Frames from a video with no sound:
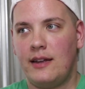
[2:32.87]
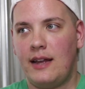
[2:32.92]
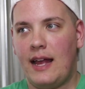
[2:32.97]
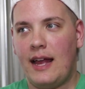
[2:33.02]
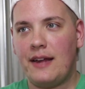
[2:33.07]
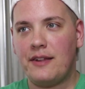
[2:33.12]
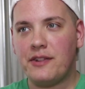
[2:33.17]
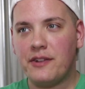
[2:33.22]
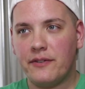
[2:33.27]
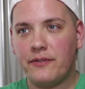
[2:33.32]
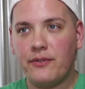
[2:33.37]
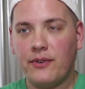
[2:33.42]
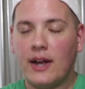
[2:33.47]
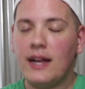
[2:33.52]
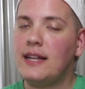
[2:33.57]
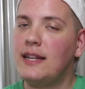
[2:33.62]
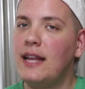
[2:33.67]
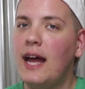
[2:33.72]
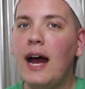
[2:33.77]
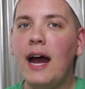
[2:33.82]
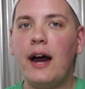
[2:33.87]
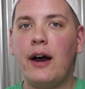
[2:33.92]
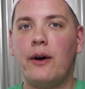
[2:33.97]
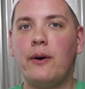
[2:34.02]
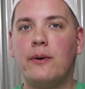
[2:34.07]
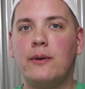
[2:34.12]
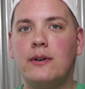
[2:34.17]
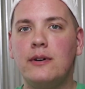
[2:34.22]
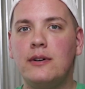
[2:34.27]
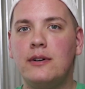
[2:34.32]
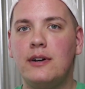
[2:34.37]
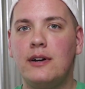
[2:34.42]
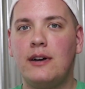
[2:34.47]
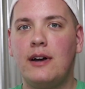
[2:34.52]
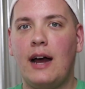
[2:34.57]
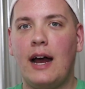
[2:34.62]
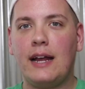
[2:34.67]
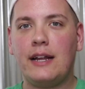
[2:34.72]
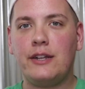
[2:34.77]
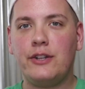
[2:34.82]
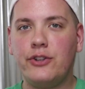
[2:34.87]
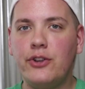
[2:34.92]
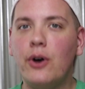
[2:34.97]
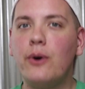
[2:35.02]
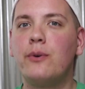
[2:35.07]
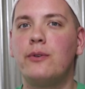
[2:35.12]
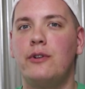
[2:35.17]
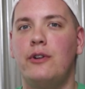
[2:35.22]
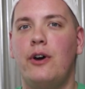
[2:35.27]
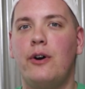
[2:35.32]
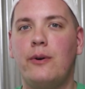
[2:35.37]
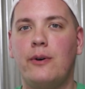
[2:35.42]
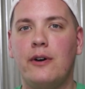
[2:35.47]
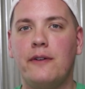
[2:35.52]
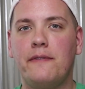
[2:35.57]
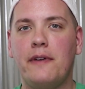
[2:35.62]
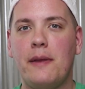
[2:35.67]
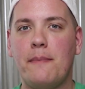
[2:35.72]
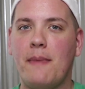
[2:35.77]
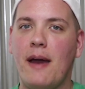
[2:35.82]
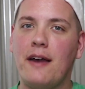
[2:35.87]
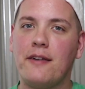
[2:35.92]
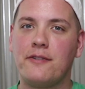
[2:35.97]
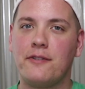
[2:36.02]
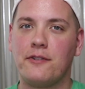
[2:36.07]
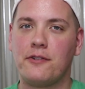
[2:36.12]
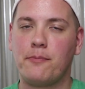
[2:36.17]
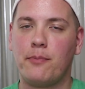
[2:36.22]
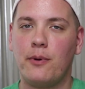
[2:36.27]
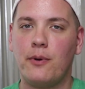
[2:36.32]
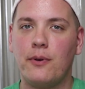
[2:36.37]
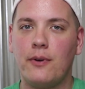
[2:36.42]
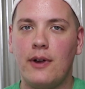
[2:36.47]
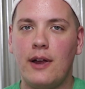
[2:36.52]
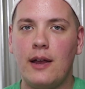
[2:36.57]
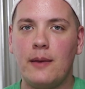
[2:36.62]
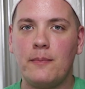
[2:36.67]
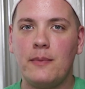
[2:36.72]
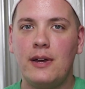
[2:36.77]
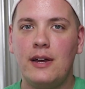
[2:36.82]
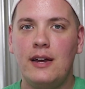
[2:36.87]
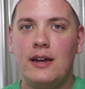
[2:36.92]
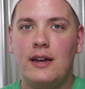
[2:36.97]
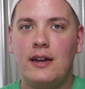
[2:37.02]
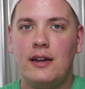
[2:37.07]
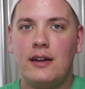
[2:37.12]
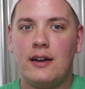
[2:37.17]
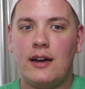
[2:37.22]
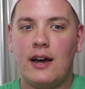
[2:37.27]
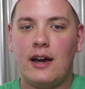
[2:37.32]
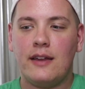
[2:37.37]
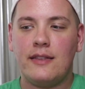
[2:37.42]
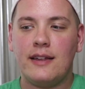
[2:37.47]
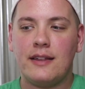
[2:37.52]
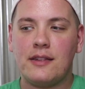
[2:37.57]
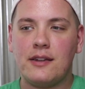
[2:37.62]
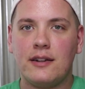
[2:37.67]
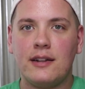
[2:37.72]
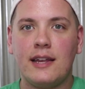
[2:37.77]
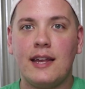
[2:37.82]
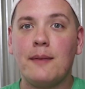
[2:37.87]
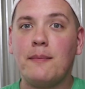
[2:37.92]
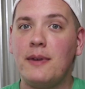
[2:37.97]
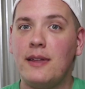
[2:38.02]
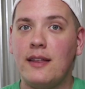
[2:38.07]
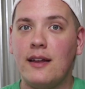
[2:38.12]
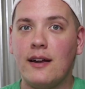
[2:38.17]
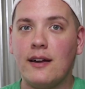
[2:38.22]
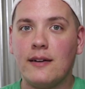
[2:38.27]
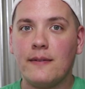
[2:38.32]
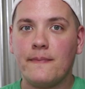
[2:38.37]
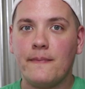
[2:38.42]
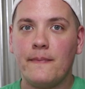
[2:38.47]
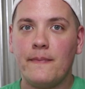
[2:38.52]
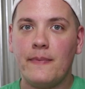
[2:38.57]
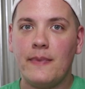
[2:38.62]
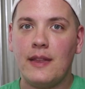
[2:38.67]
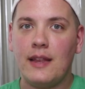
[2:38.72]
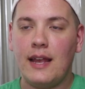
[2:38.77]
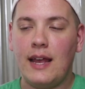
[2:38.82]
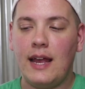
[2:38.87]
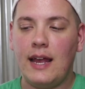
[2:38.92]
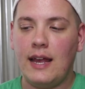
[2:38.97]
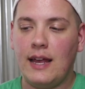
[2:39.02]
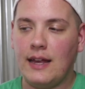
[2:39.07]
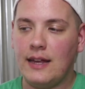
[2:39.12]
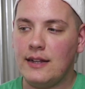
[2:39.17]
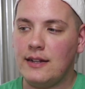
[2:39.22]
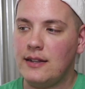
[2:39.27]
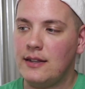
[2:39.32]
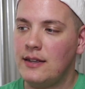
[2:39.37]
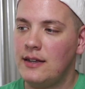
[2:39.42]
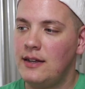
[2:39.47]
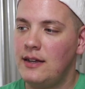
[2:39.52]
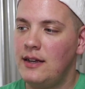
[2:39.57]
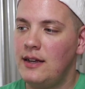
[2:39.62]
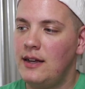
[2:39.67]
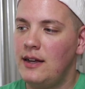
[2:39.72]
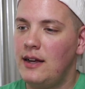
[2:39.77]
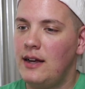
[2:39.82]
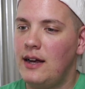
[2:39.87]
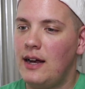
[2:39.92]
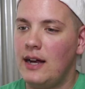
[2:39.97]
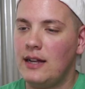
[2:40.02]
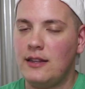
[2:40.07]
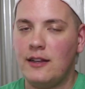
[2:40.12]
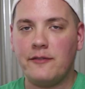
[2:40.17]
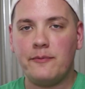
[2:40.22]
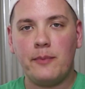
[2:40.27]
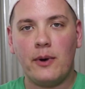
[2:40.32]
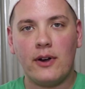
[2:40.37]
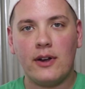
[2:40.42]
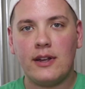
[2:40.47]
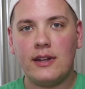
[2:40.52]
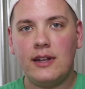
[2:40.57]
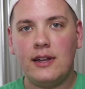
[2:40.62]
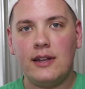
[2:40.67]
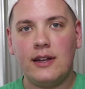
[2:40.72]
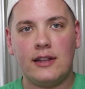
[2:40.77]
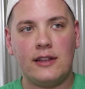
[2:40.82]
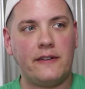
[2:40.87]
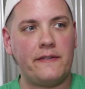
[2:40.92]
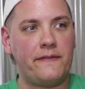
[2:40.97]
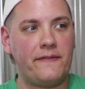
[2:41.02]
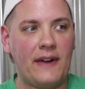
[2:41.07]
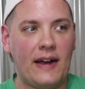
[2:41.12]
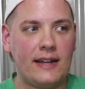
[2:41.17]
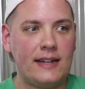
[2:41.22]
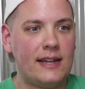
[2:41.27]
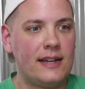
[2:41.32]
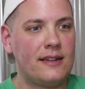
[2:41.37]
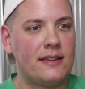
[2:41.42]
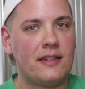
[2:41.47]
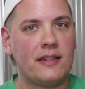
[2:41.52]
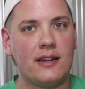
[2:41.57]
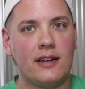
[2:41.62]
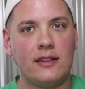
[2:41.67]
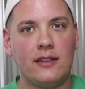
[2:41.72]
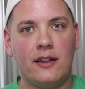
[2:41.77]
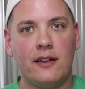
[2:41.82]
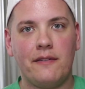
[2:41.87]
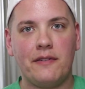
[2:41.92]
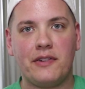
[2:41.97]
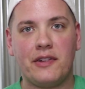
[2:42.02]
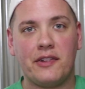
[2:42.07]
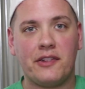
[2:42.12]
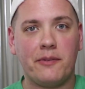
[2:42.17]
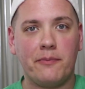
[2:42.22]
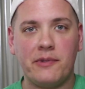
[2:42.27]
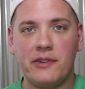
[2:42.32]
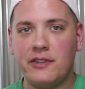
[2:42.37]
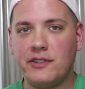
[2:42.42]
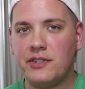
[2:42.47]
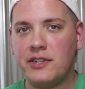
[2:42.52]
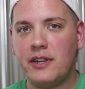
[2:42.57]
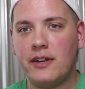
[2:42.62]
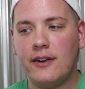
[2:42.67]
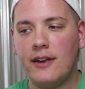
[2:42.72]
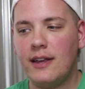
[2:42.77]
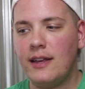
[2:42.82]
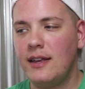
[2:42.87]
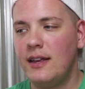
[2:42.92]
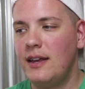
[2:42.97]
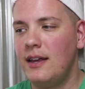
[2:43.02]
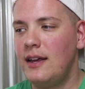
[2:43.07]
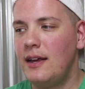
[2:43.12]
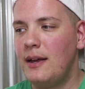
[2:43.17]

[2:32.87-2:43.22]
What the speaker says: as of right now, I don't know of a master's program that's going to get me there. And I love marketing, I love finance, I love systems engineering,